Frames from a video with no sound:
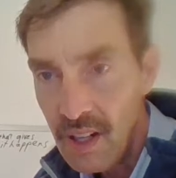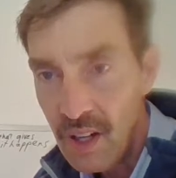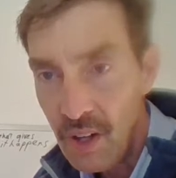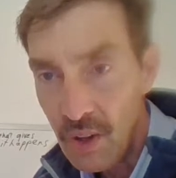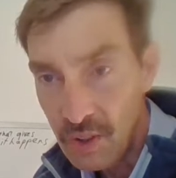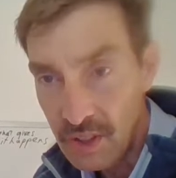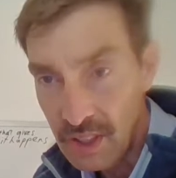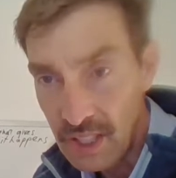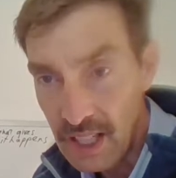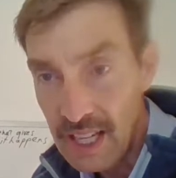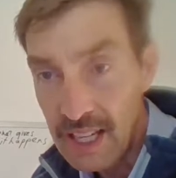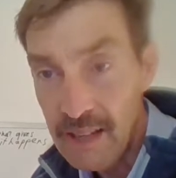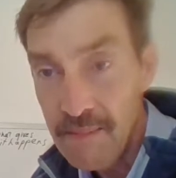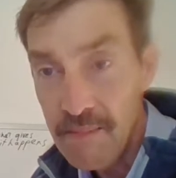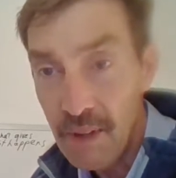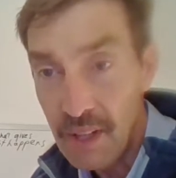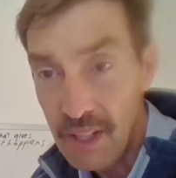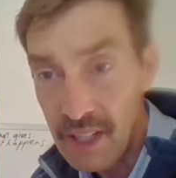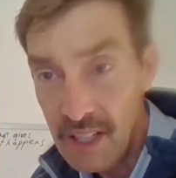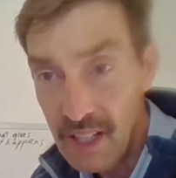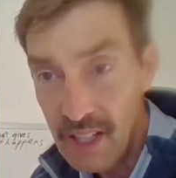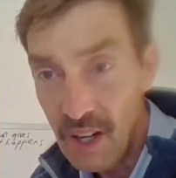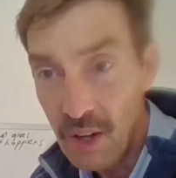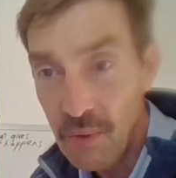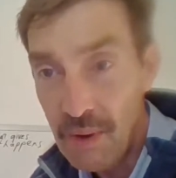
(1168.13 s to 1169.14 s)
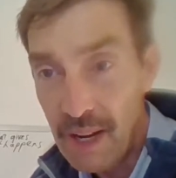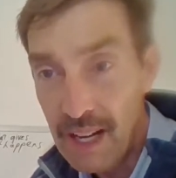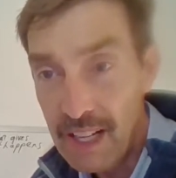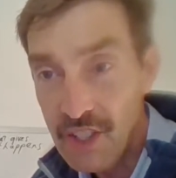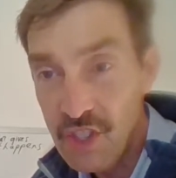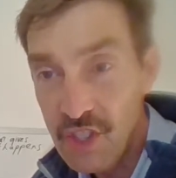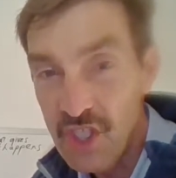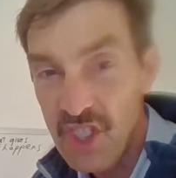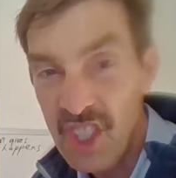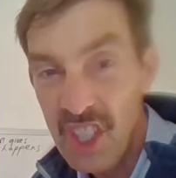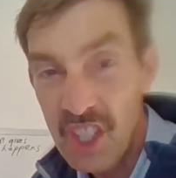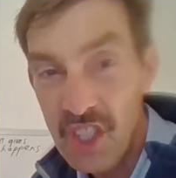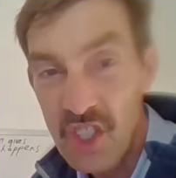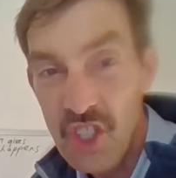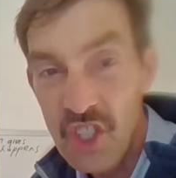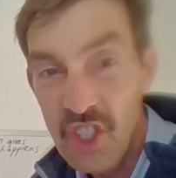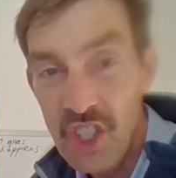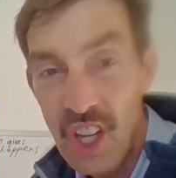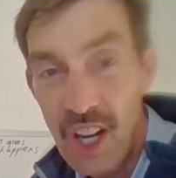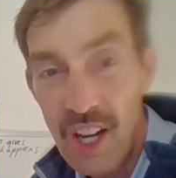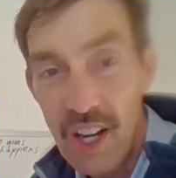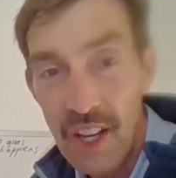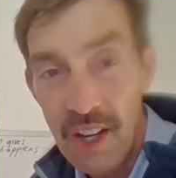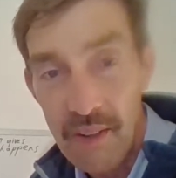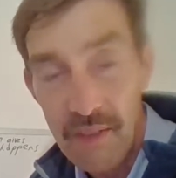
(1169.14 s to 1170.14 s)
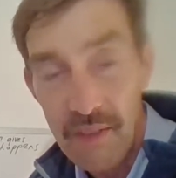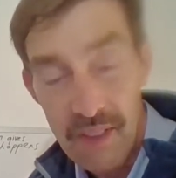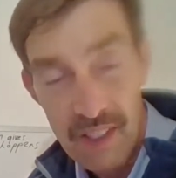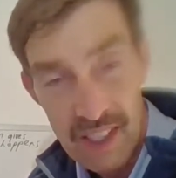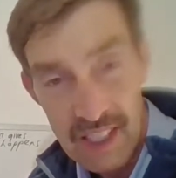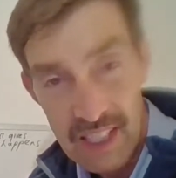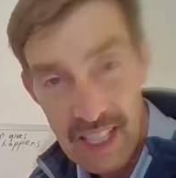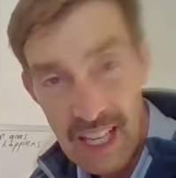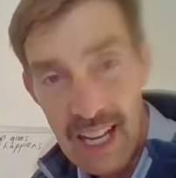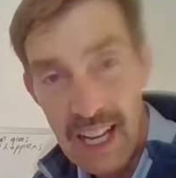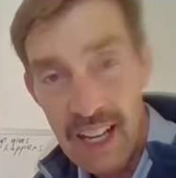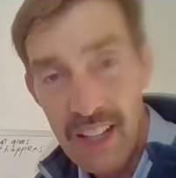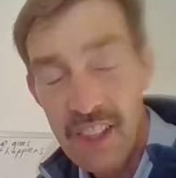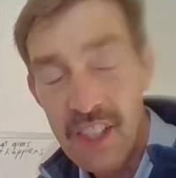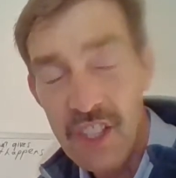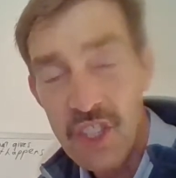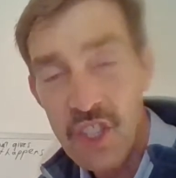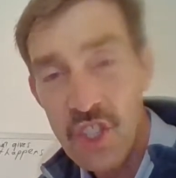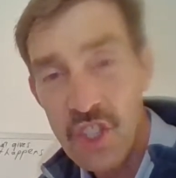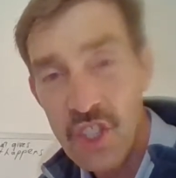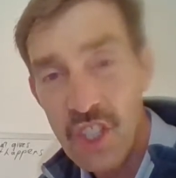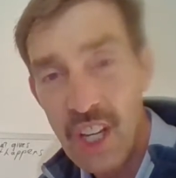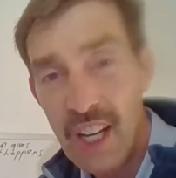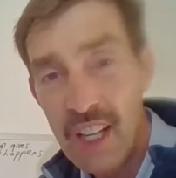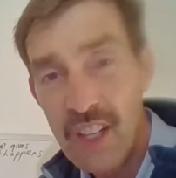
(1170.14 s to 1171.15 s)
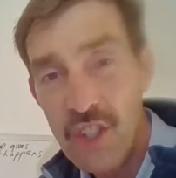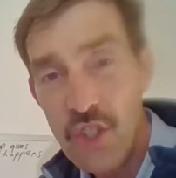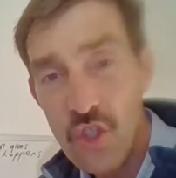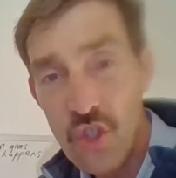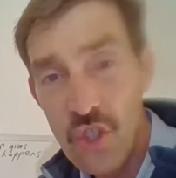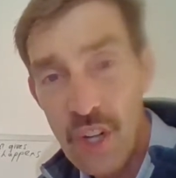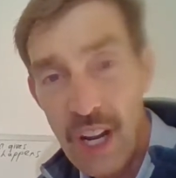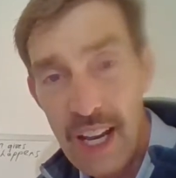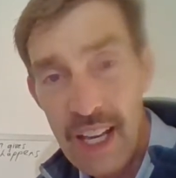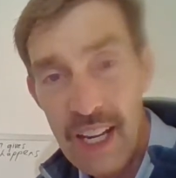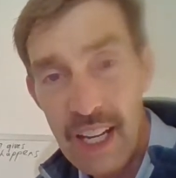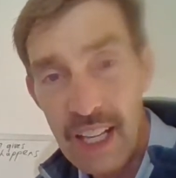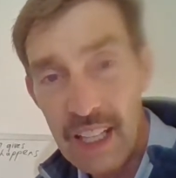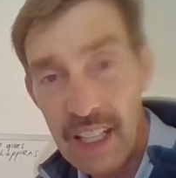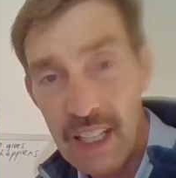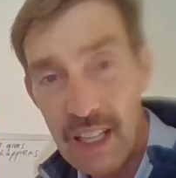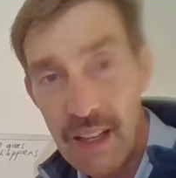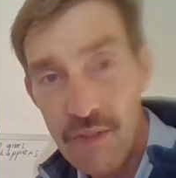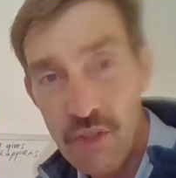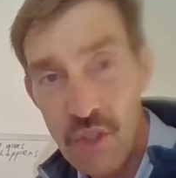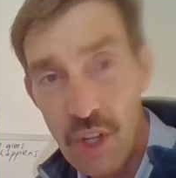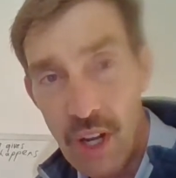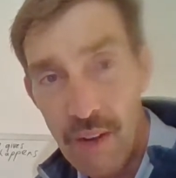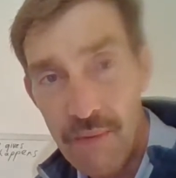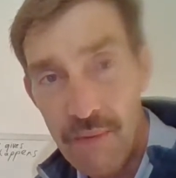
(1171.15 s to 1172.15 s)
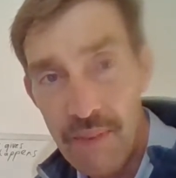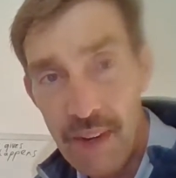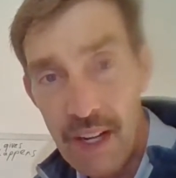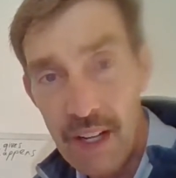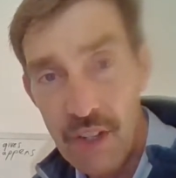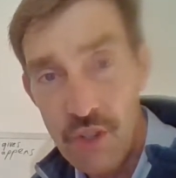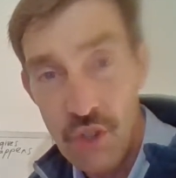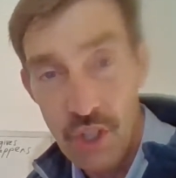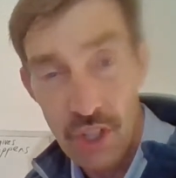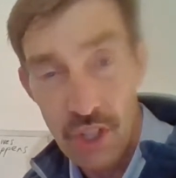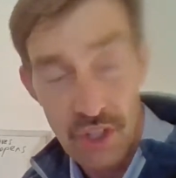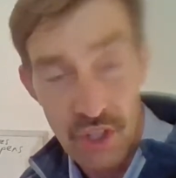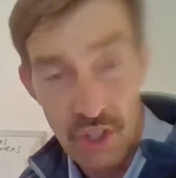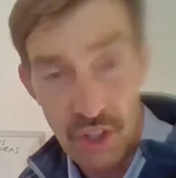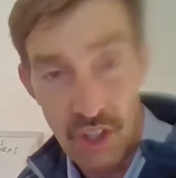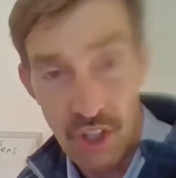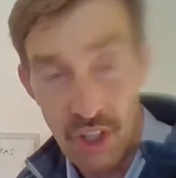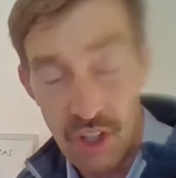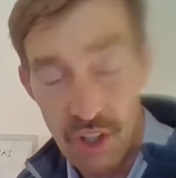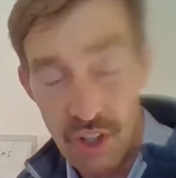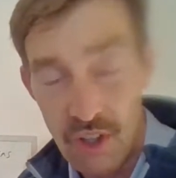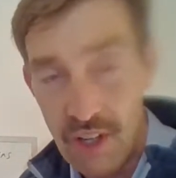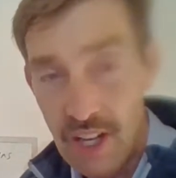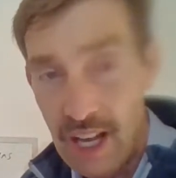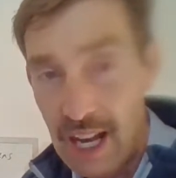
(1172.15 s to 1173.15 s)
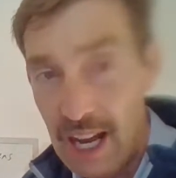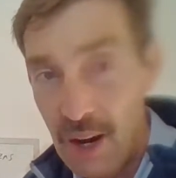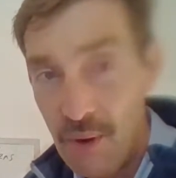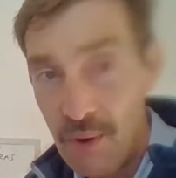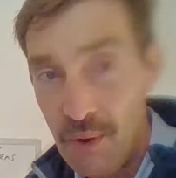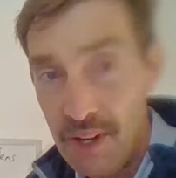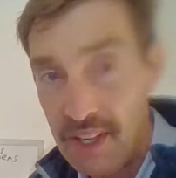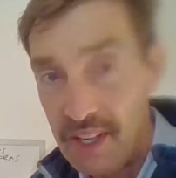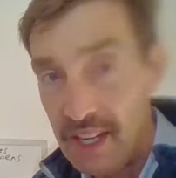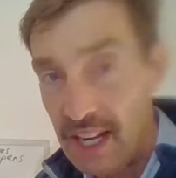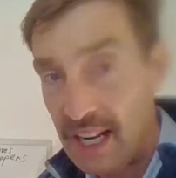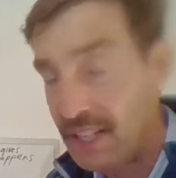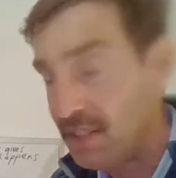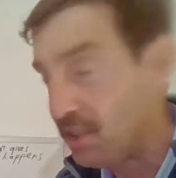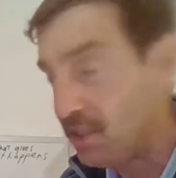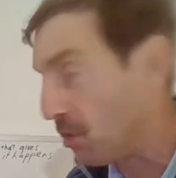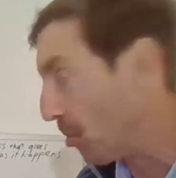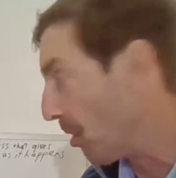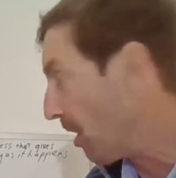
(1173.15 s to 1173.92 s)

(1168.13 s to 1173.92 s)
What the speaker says: Okay, Marino writes the sun. Yeah, the sun shining gives off energy. You're going to learn how in 9th